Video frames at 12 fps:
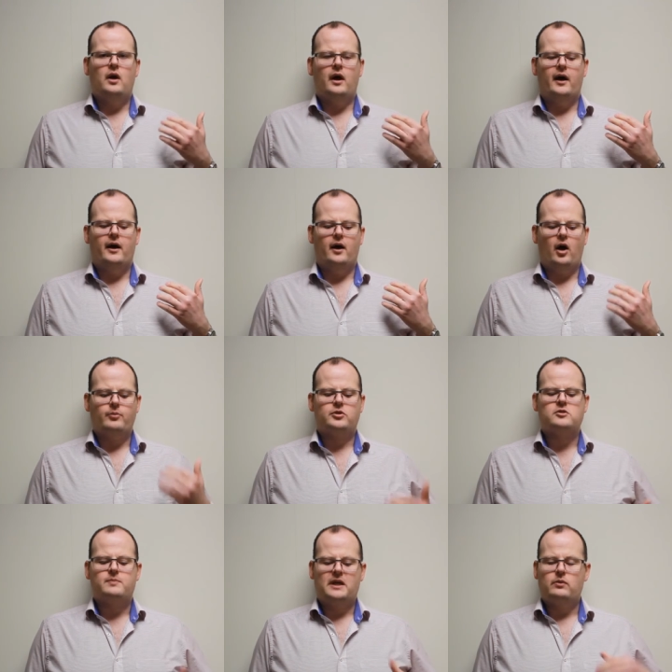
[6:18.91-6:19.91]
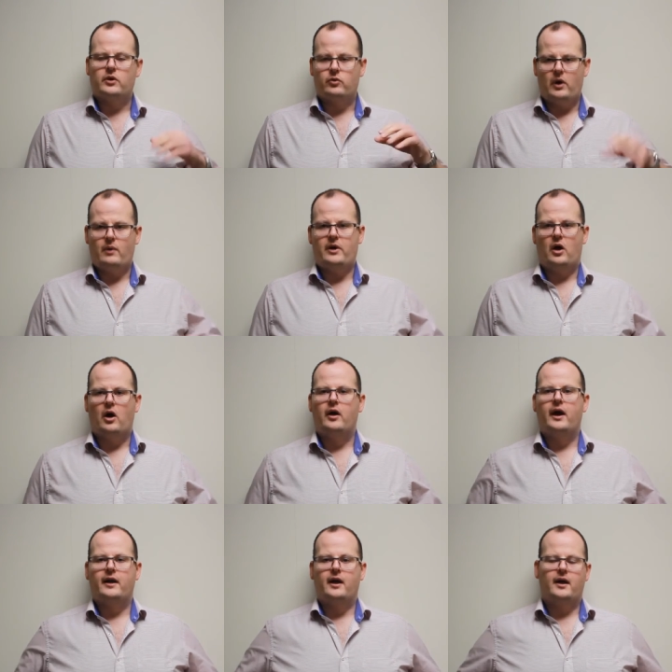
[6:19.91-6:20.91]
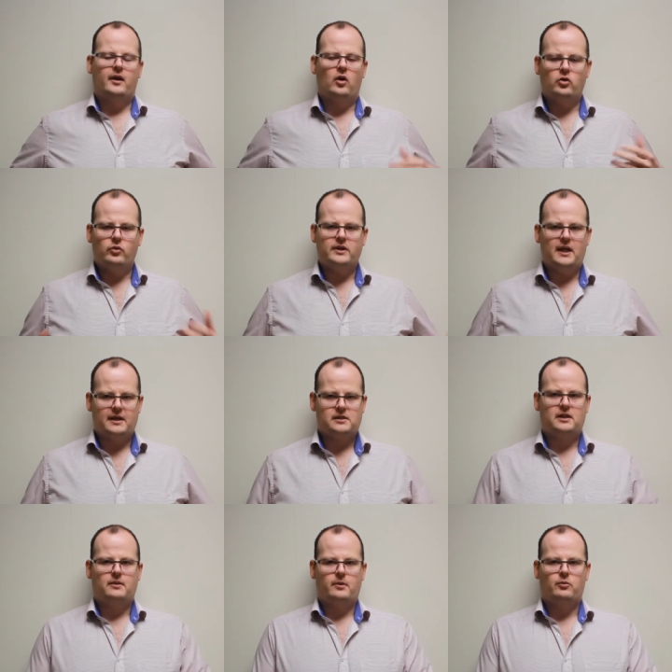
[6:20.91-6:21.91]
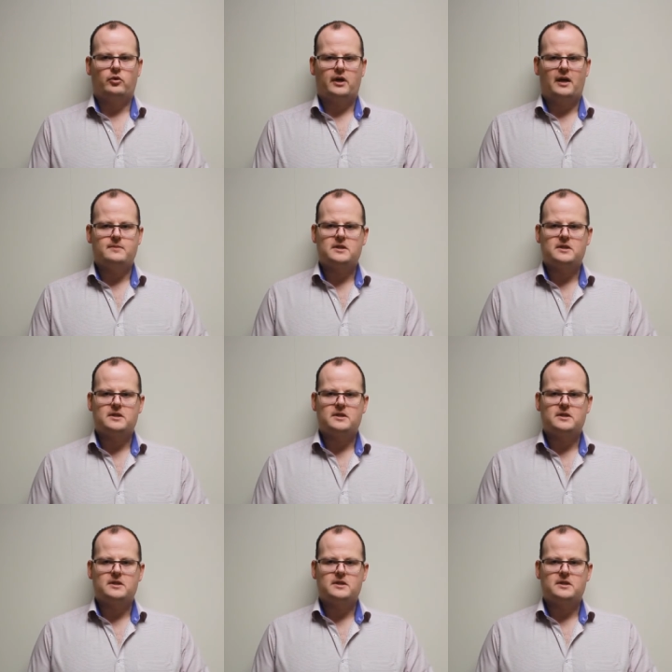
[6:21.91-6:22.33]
up to speed with where we are, and although it takes a little bit more time,